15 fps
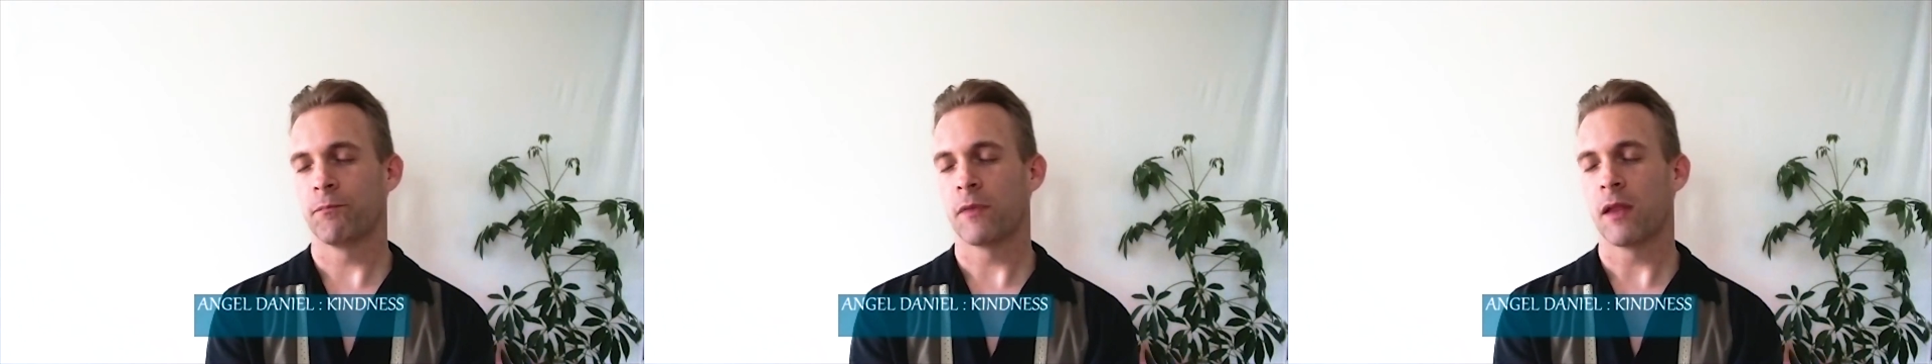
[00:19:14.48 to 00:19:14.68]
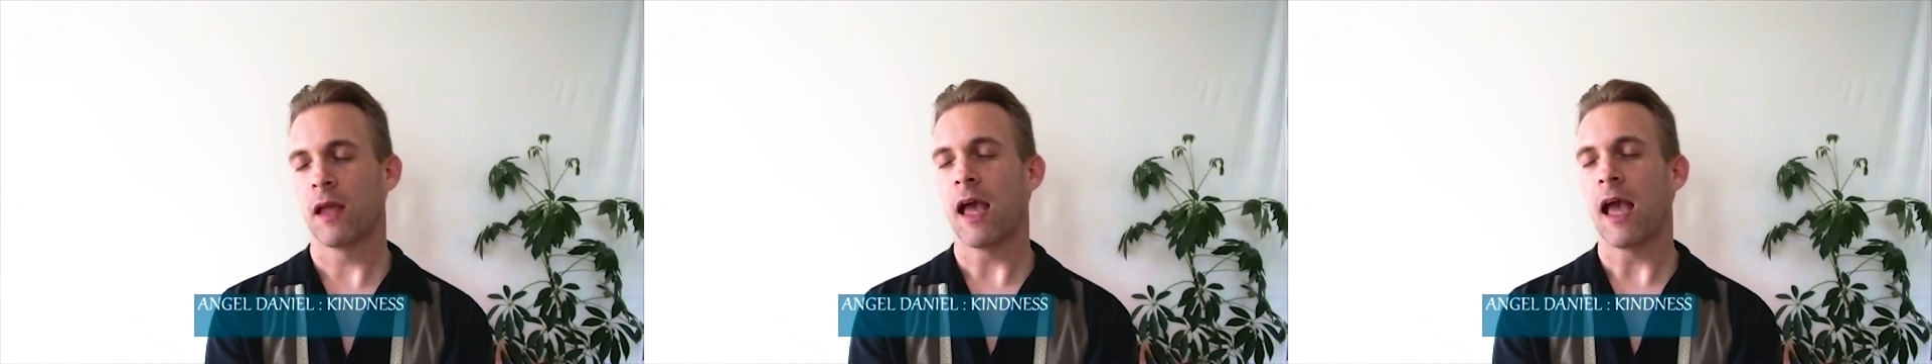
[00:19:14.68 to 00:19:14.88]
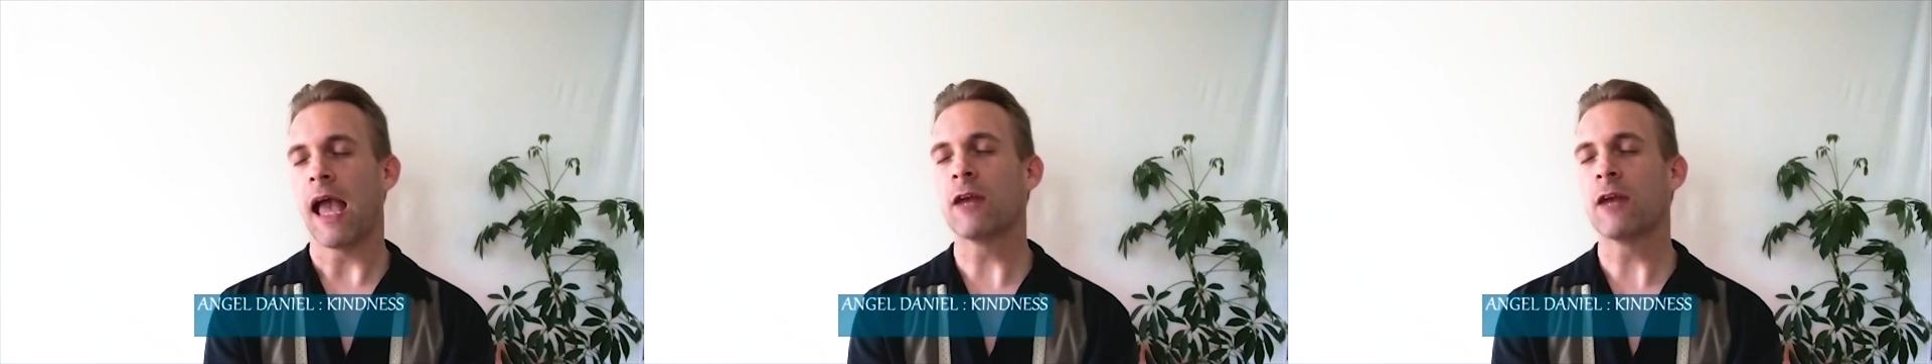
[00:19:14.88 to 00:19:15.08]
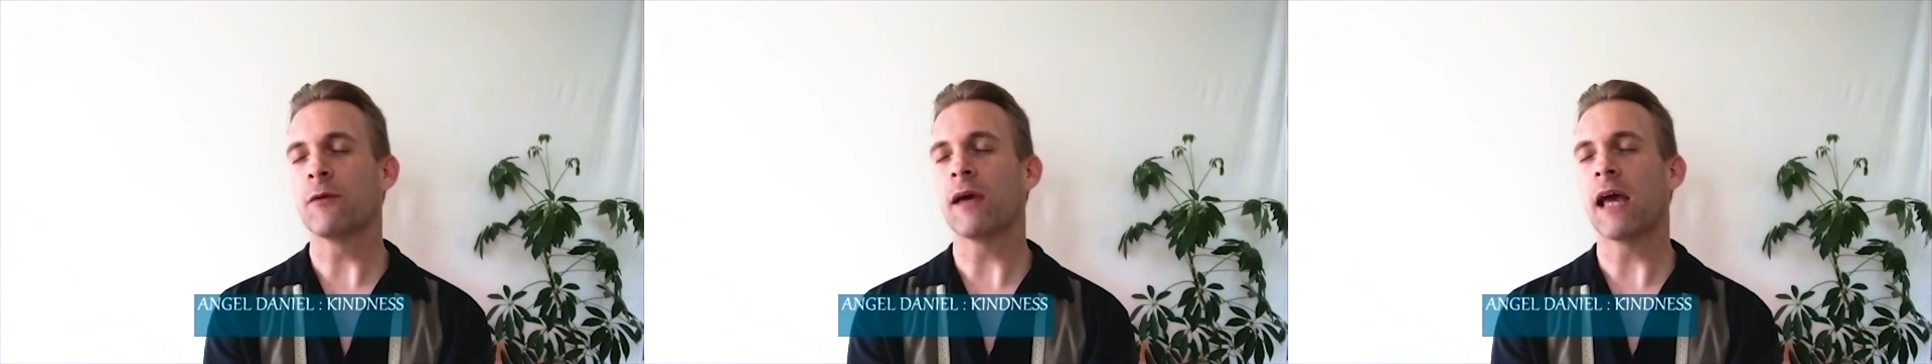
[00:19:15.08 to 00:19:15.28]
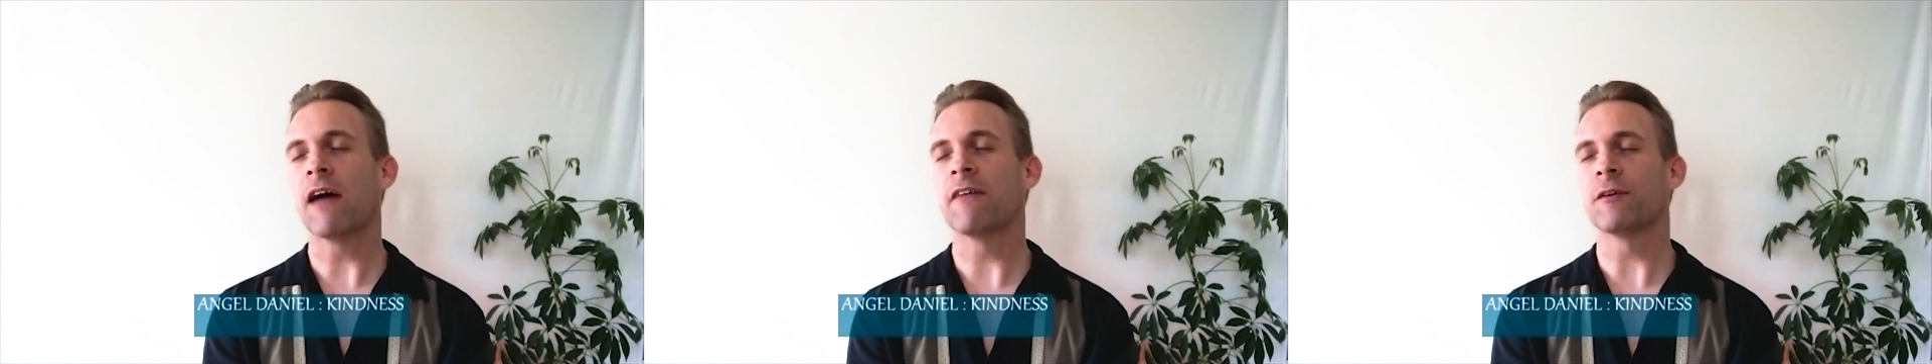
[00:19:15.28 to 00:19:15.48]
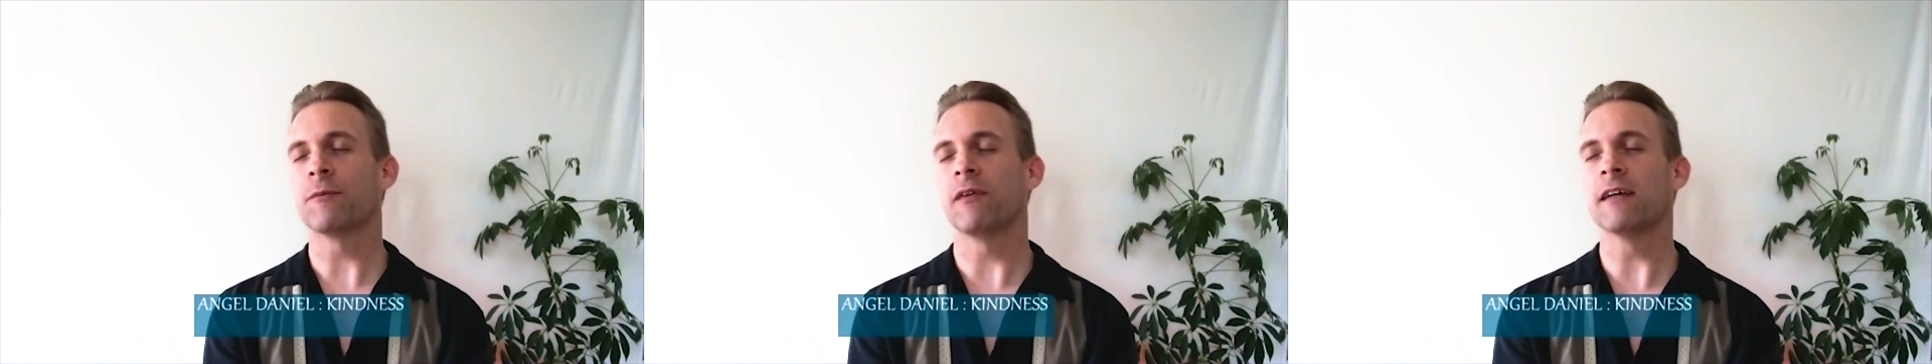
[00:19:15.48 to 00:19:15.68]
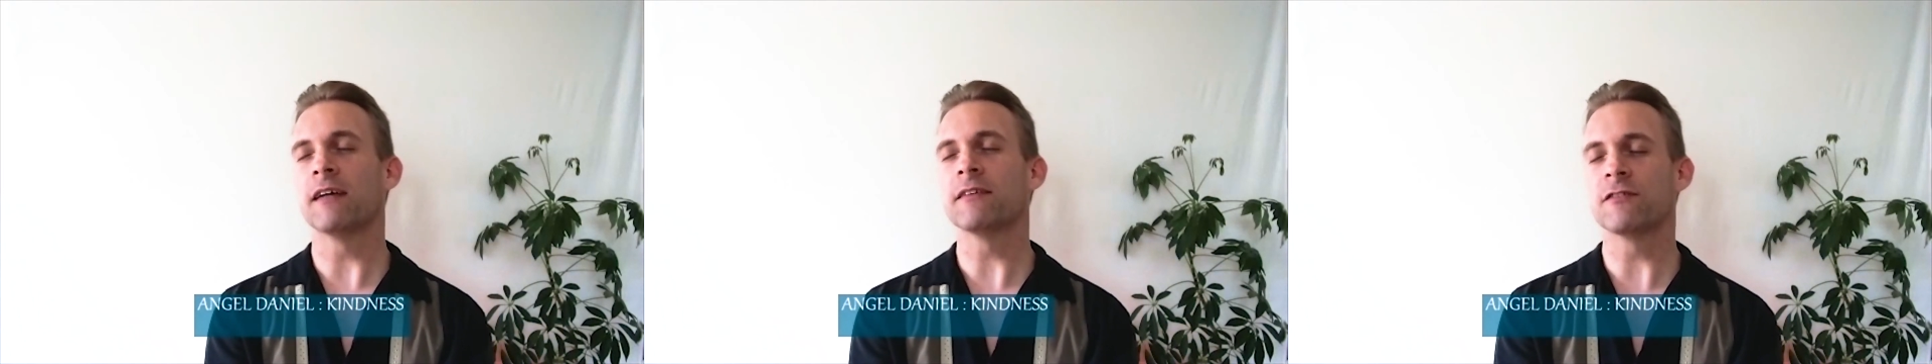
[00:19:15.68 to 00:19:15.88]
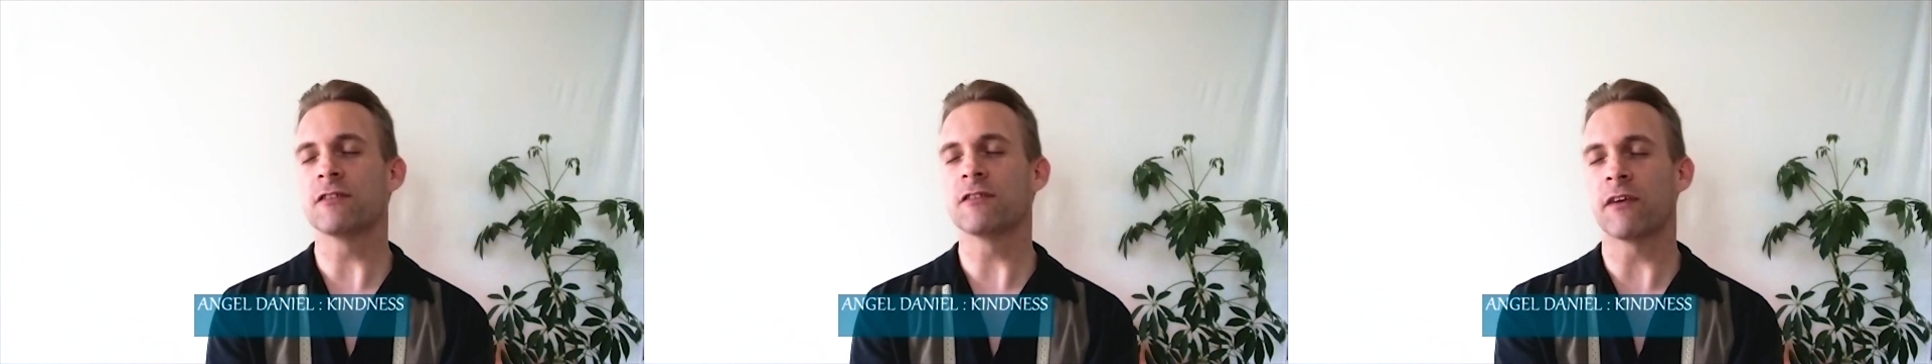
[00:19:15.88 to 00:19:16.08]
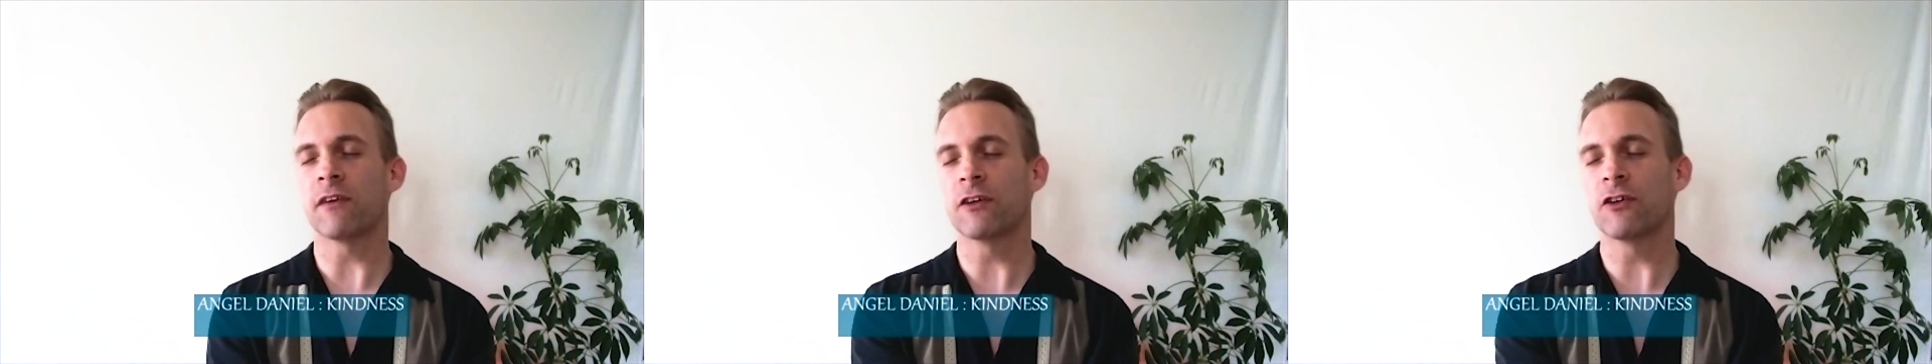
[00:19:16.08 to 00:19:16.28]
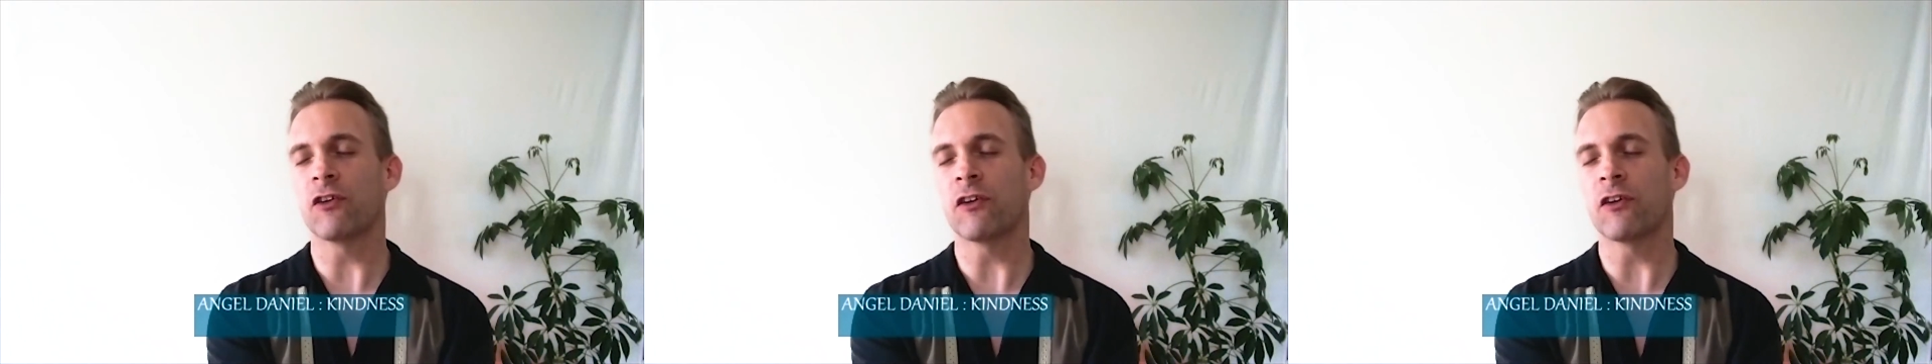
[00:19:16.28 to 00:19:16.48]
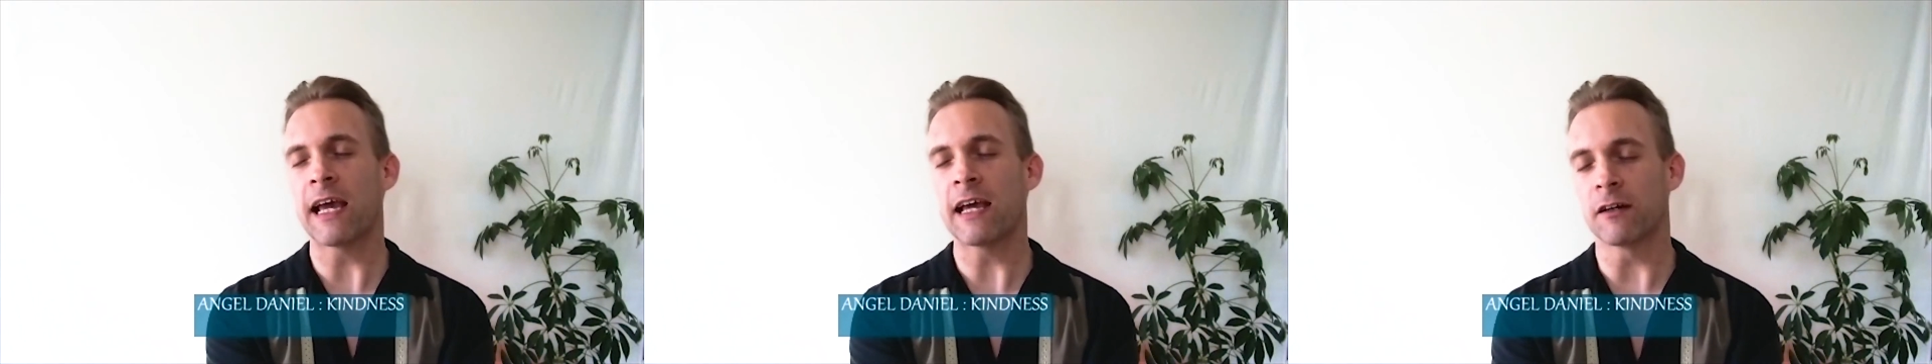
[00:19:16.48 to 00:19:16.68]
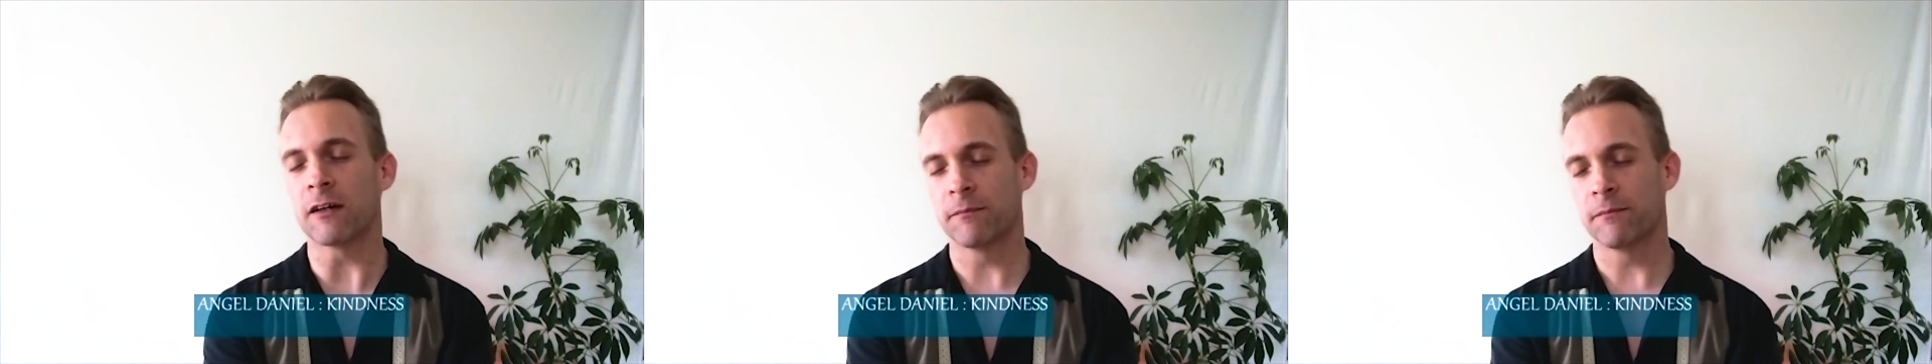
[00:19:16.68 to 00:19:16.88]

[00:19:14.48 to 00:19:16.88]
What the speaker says: And we have the presence of our Creator,